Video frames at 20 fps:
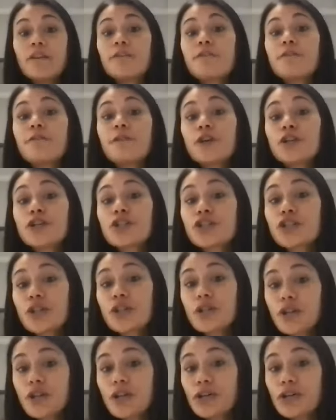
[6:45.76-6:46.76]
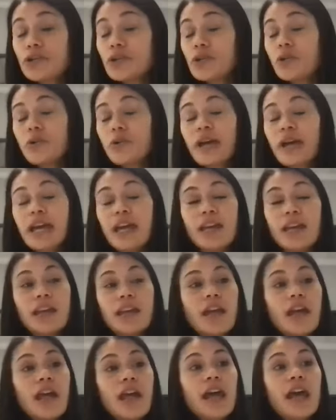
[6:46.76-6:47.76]
but for sure,
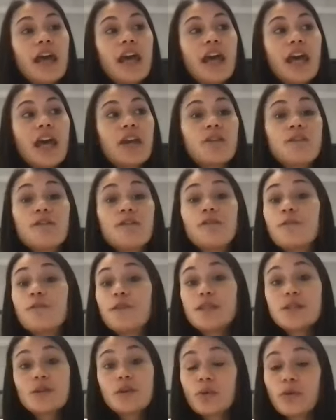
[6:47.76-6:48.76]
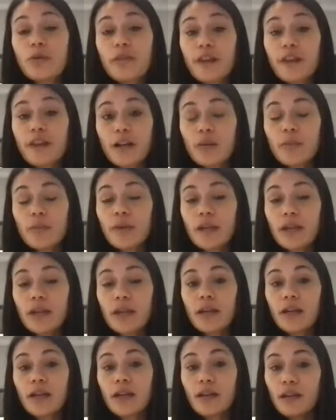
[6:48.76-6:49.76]
in physical
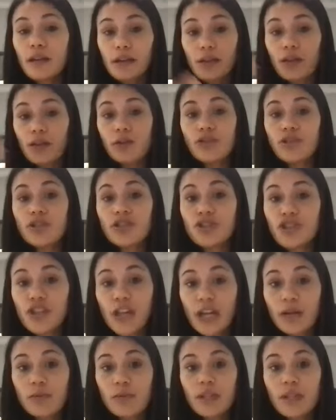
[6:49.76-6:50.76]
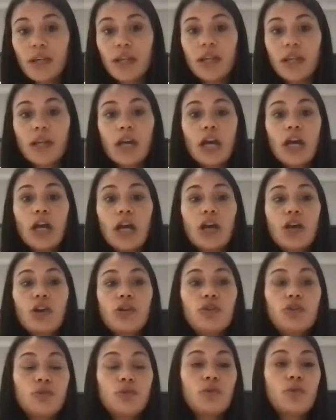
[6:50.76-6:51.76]
therapy, just generally,
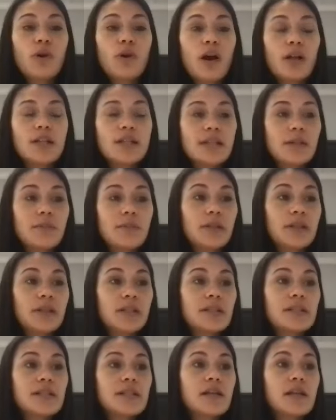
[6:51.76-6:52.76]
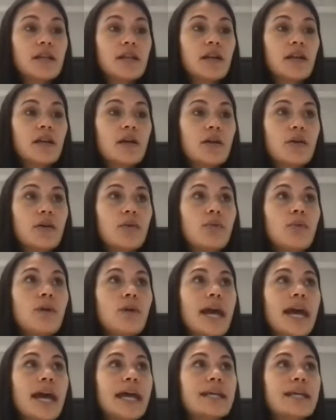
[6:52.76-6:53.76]
you typically see
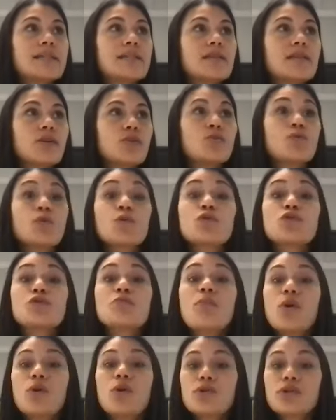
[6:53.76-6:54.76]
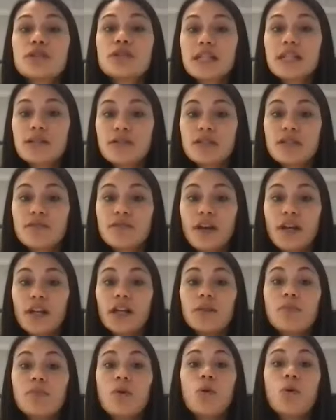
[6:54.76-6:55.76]
as gross motor skills
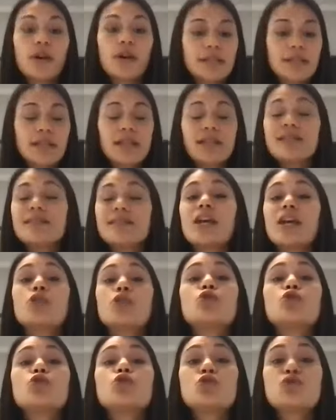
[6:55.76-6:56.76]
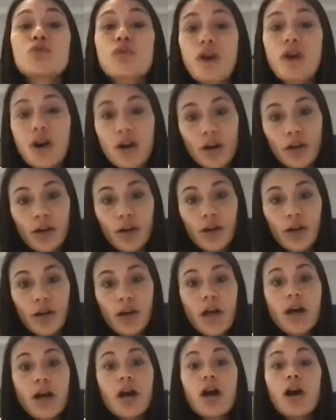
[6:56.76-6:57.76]
develop or as kids get
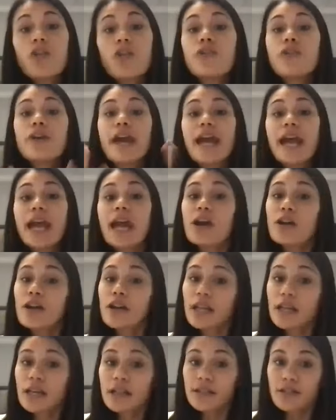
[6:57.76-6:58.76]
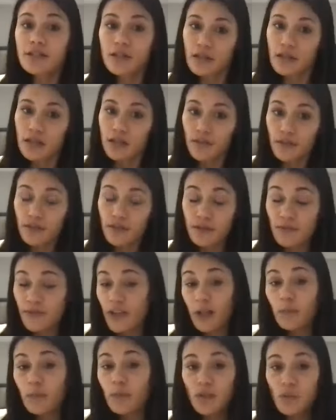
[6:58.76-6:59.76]
stronger, other areas start to
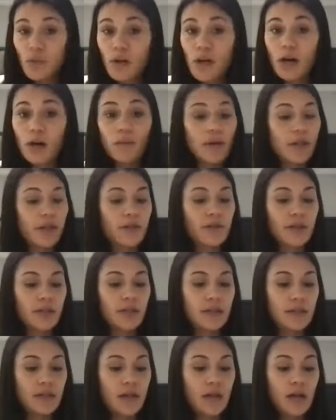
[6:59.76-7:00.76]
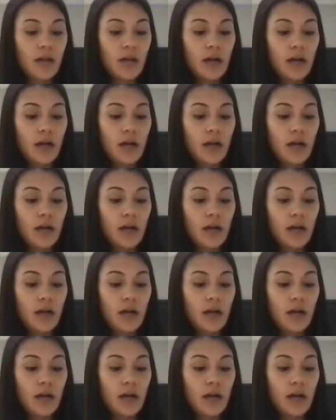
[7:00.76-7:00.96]
develop as well, whether it's